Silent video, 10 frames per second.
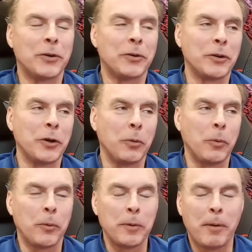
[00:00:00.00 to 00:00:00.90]
or
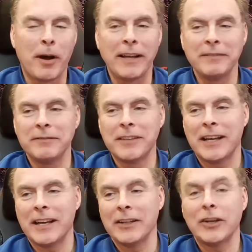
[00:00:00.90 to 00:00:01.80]
where we bought
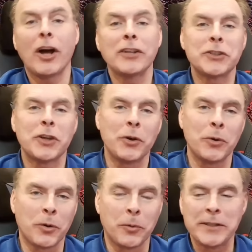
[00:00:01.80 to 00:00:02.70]

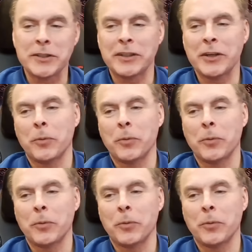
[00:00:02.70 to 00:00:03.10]
Costco originally,